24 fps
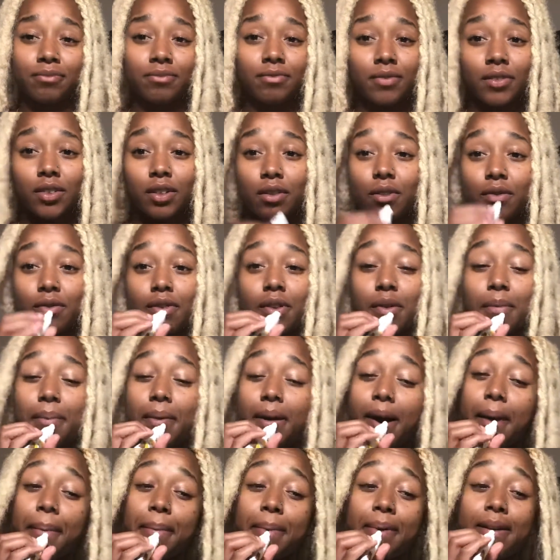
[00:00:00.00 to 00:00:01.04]
I don't feel
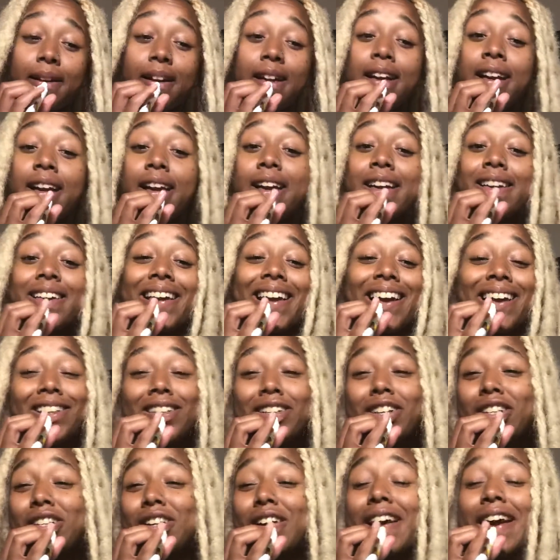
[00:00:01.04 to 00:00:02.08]
popping.
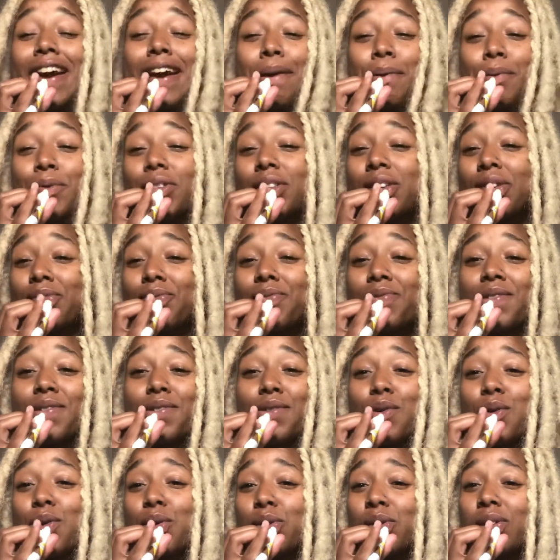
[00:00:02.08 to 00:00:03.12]
Cancers are able to feel
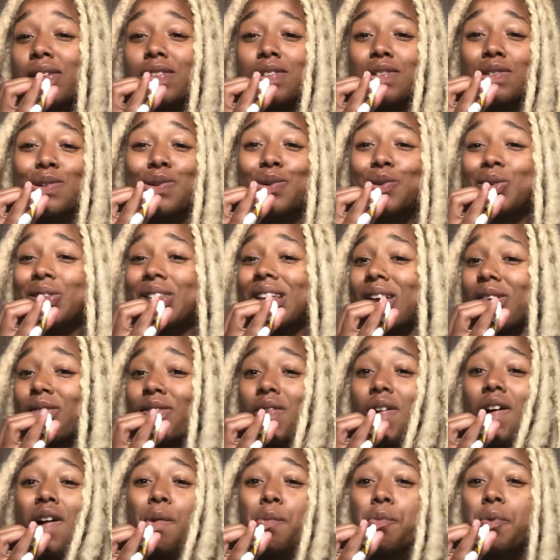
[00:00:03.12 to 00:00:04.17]
on a soul level.
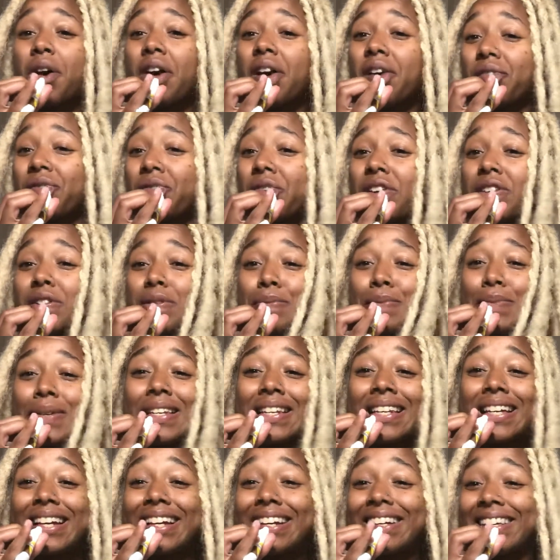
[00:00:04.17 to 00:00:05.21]
Upon first
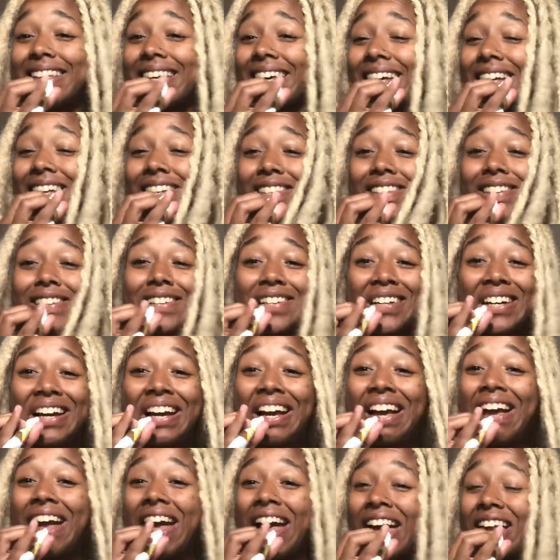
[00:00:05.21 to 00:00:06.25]
meeting a Cancer,
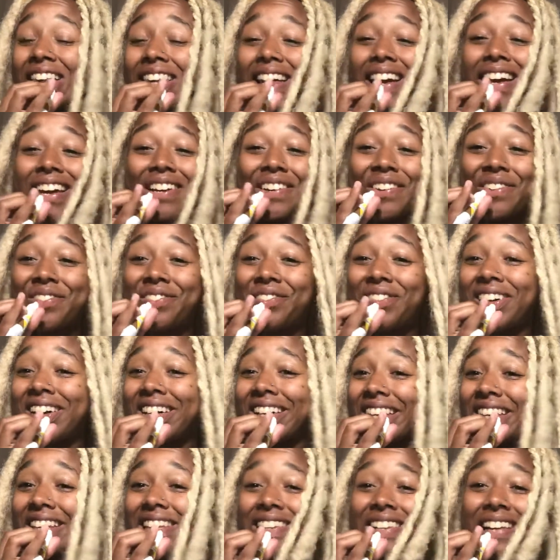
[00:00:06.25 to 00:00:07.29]
they a
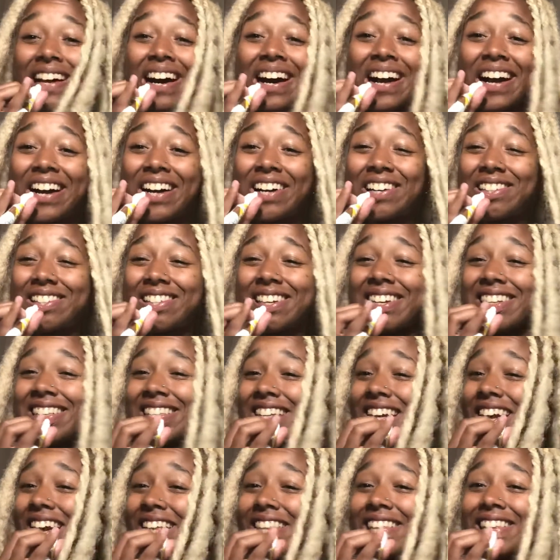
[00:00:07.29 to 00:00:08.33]
fucking lie if they
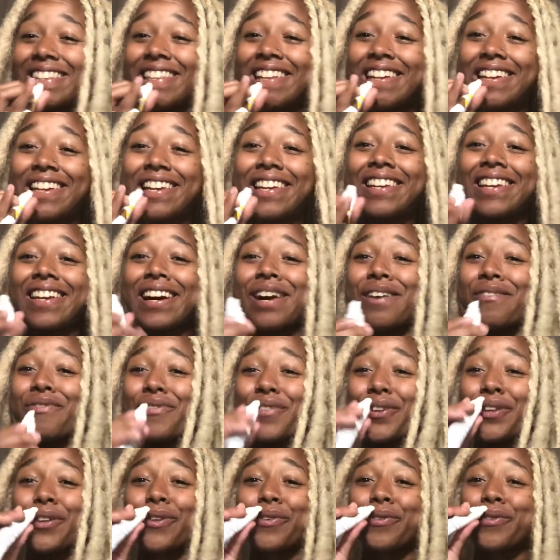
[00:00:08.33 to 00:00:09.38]
say that they cannot
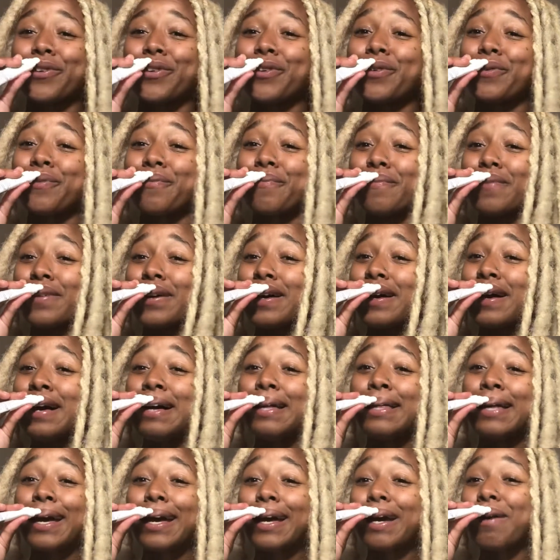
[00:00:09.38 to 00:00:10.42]
feel a room.
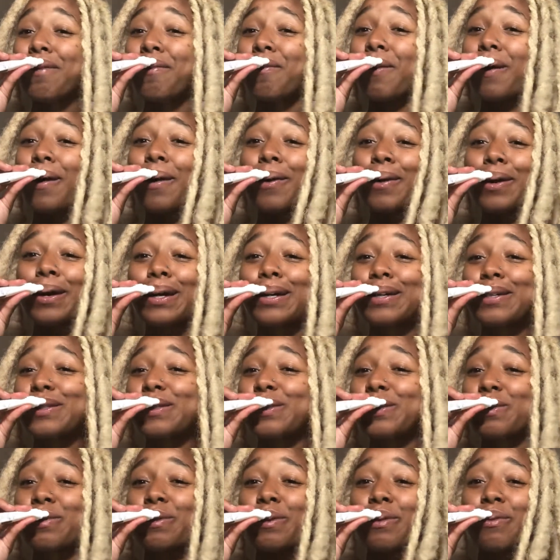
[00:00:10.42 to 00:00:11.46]
They can walk
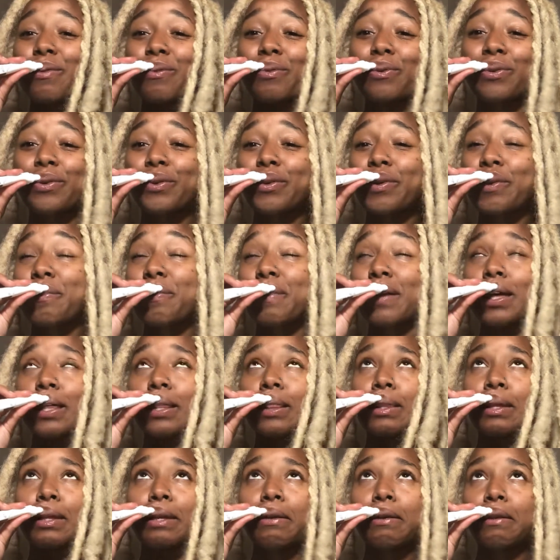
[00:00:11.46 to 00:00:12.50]
into a room and
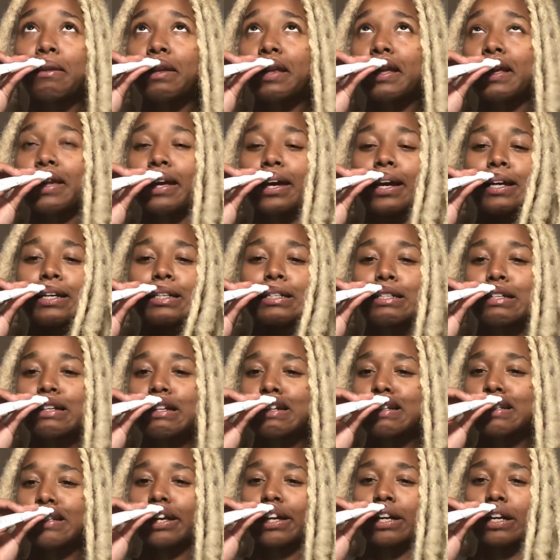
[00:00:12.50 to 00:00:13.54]
literally Cancer
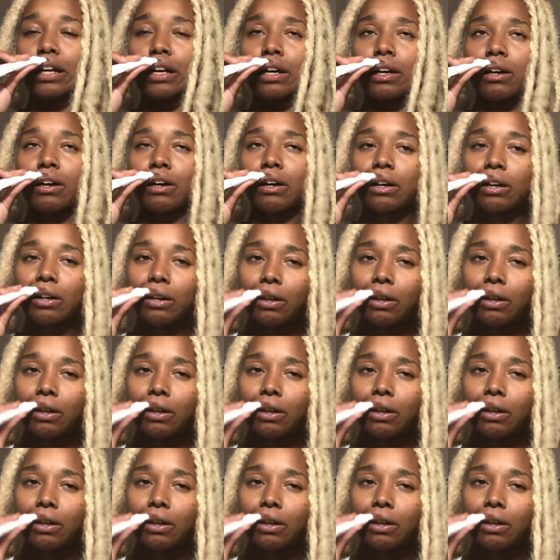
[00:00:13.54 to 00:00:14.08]
is like, ugh.